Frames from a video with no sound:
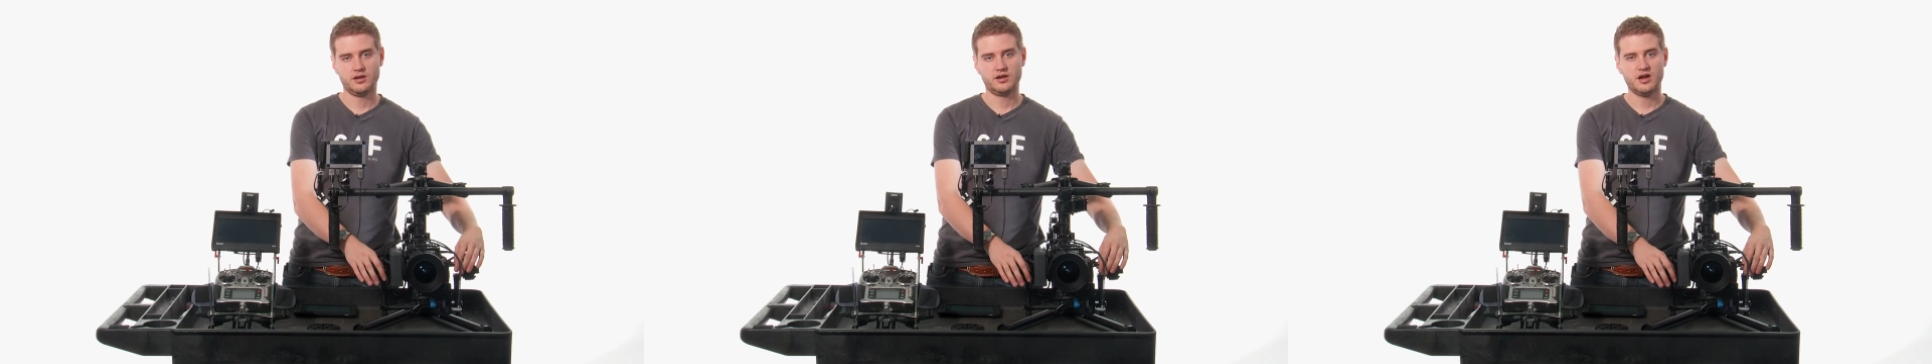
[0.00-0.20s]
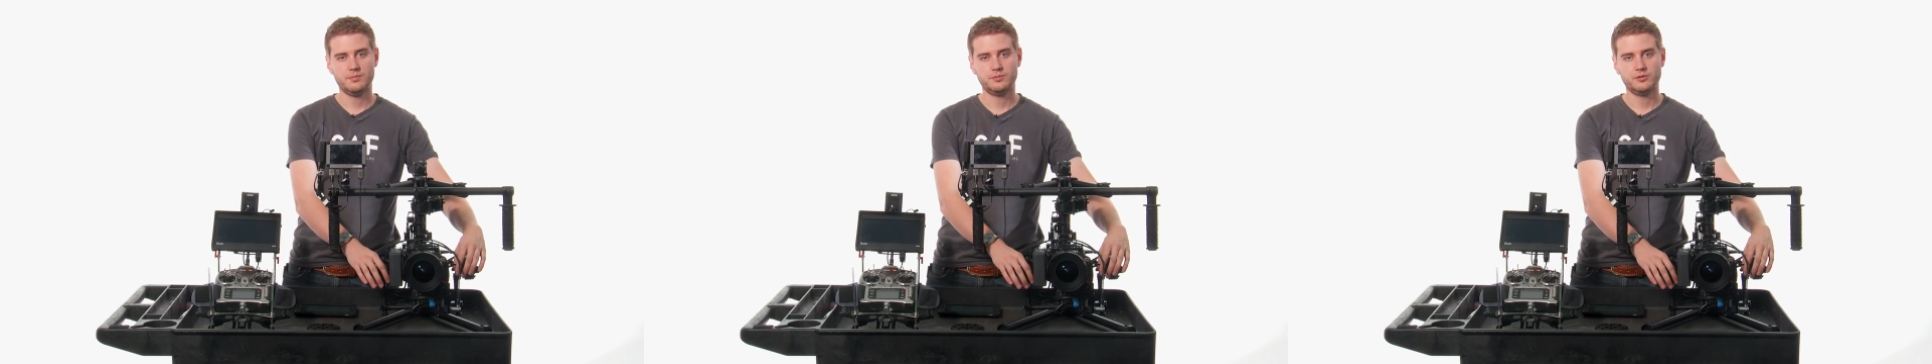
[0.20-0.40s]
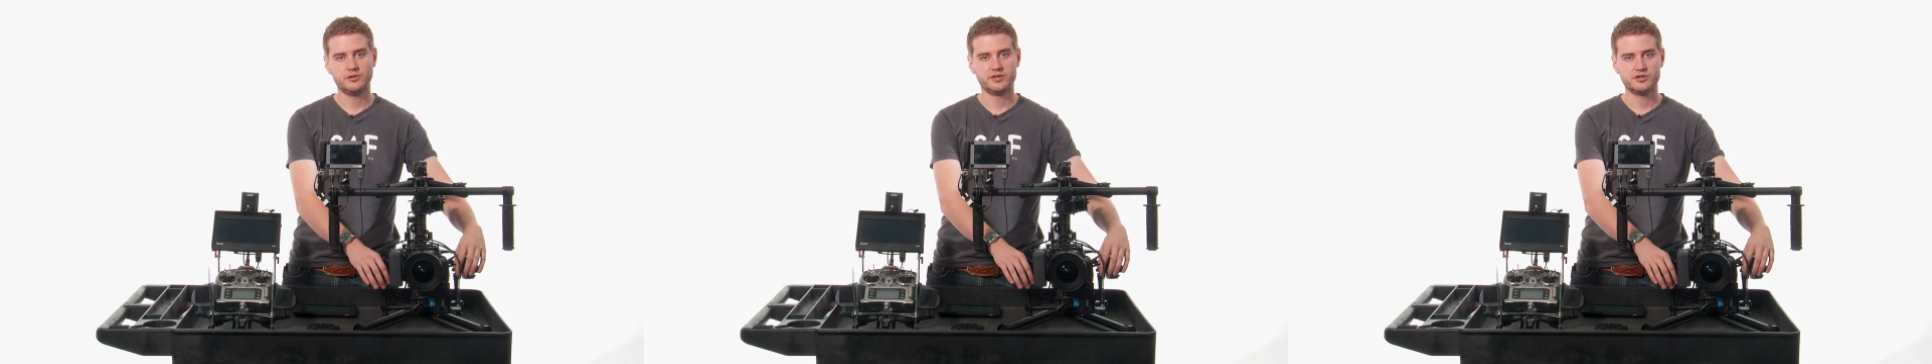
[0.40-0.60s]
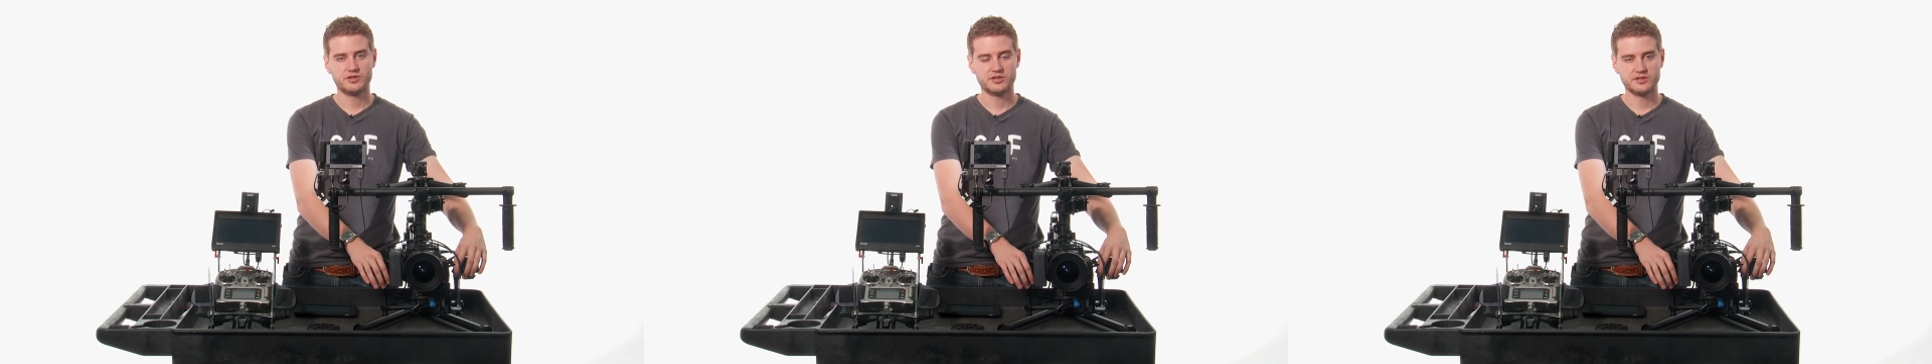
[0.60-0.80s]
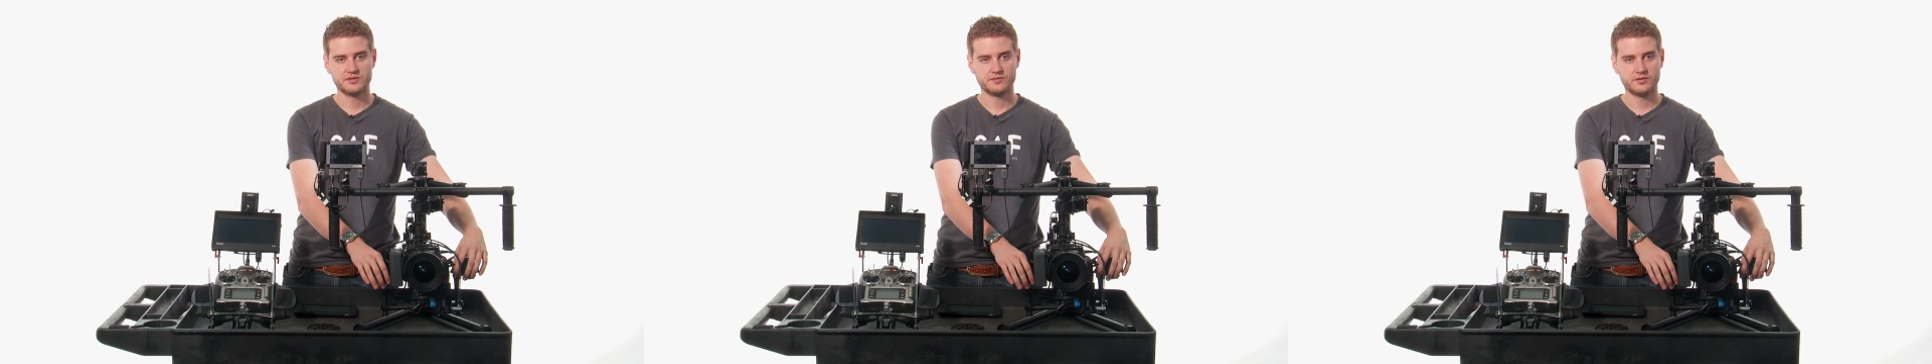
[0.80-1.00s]
a couple
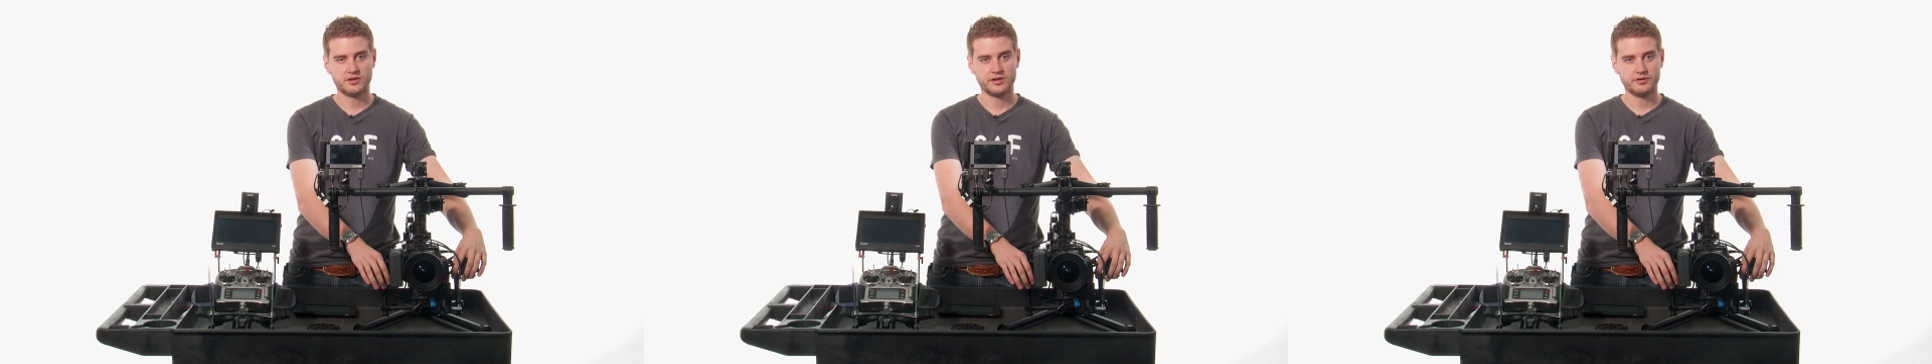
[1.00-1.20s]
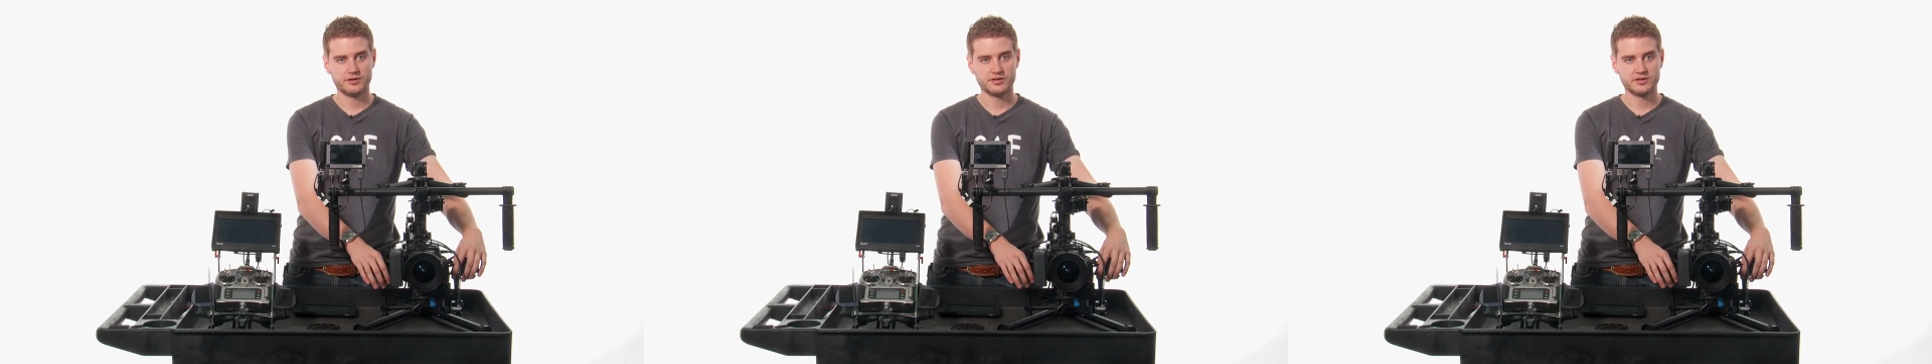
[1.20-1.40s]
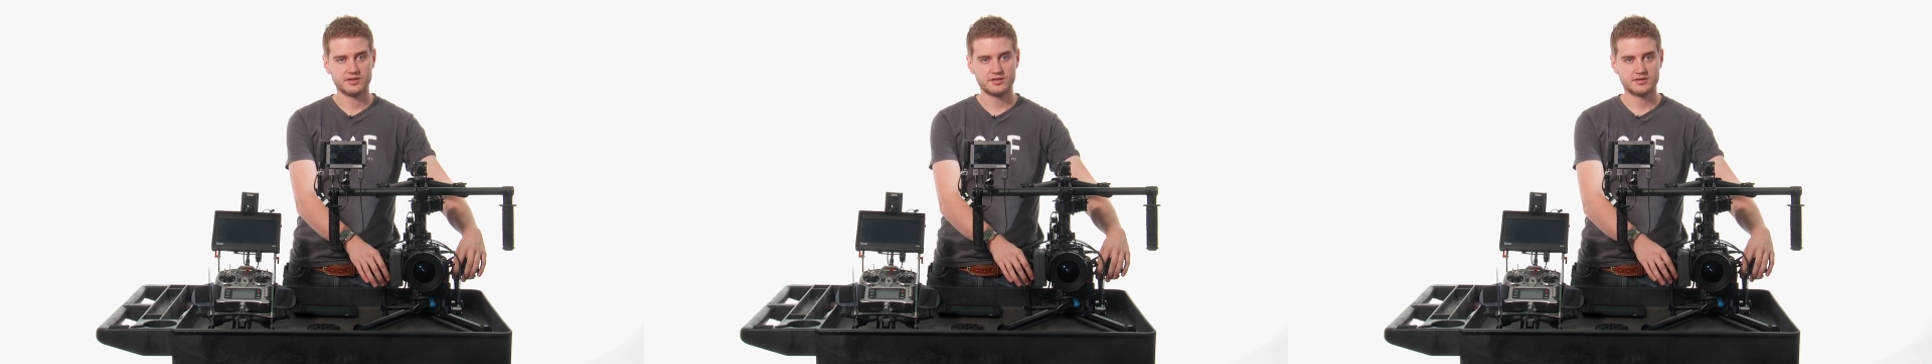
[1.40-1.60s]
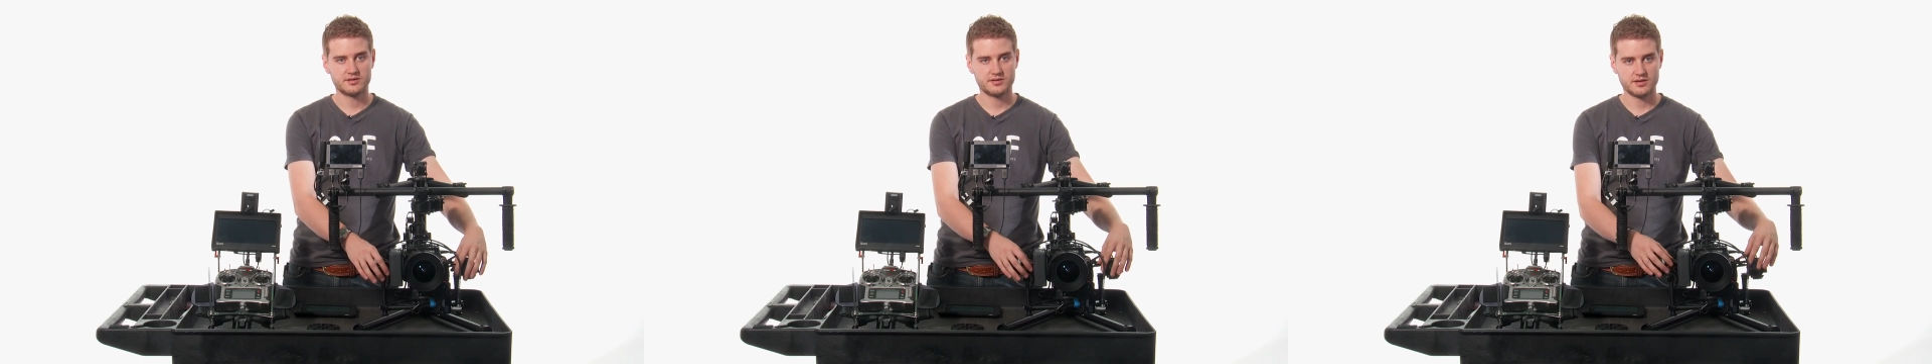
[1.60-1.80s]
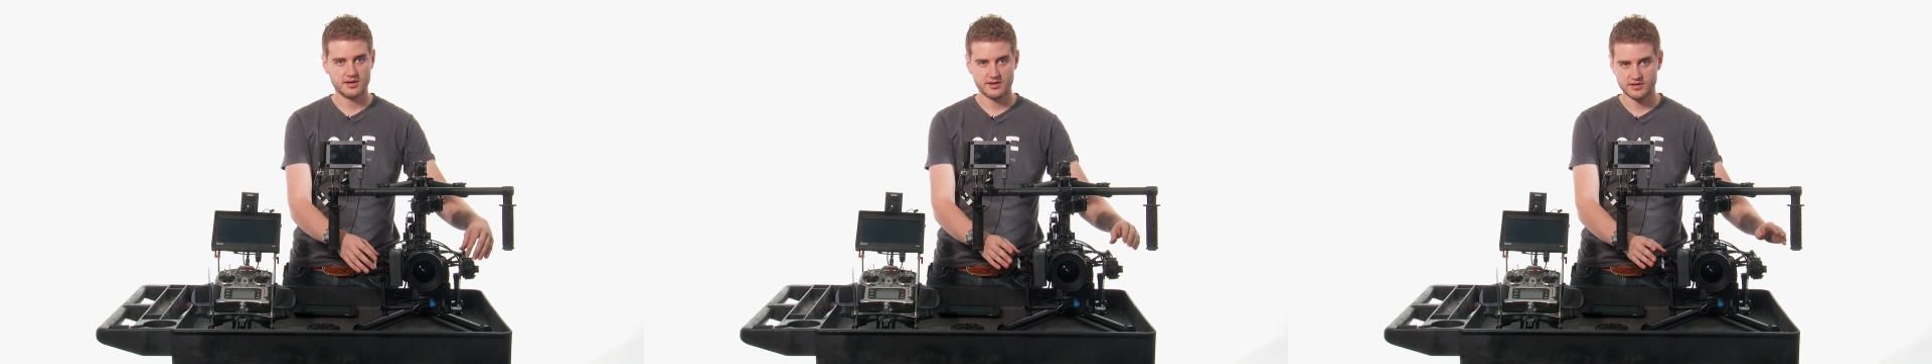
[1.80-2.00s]
inches of
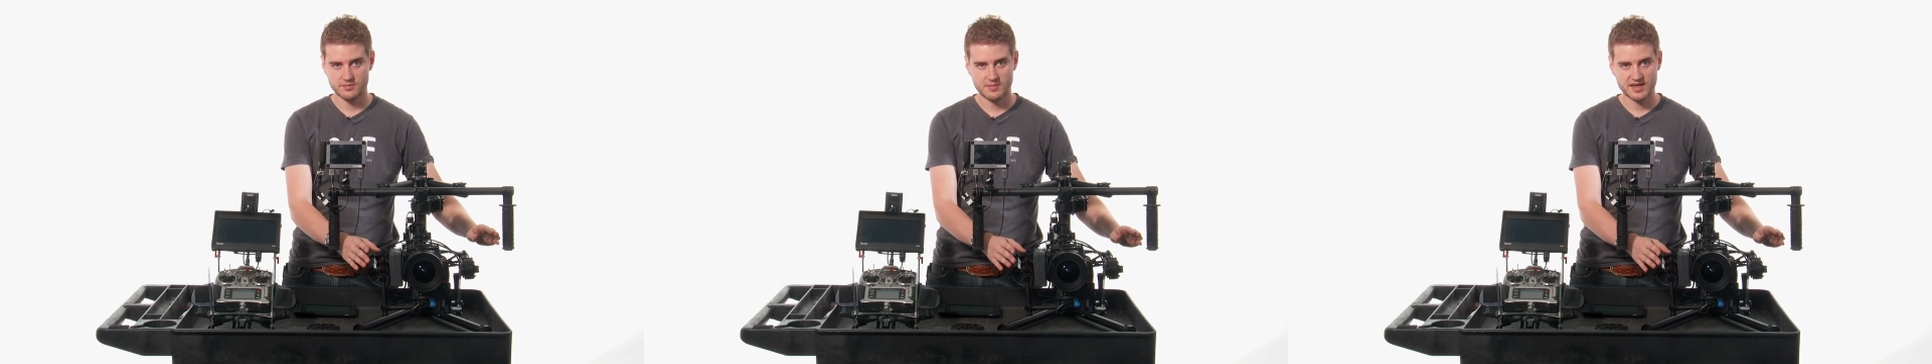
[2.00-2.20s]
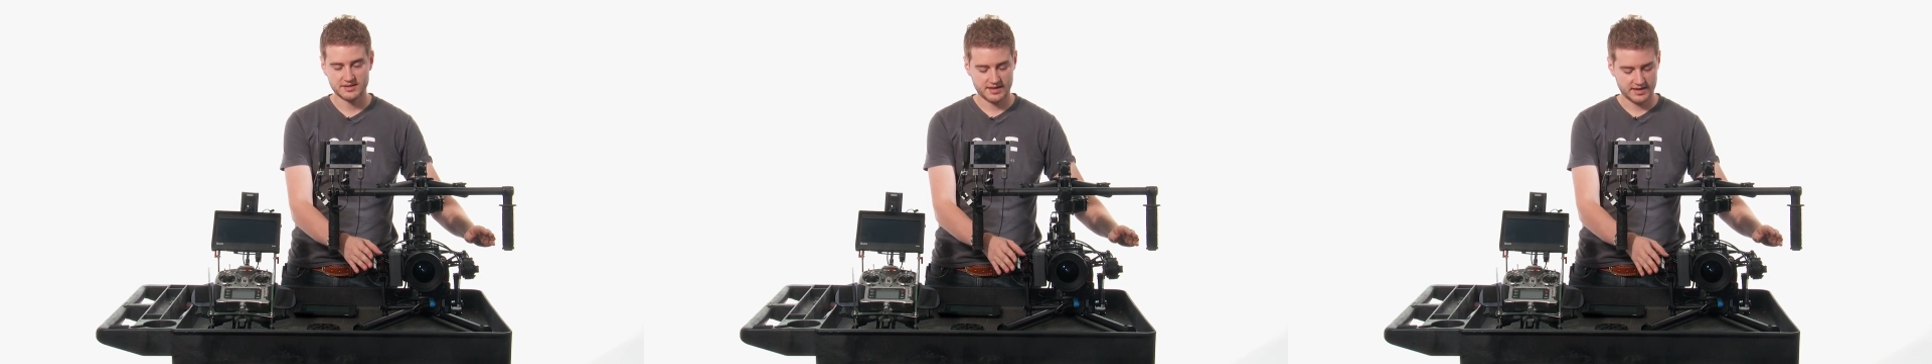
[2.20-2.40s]
clearance in the best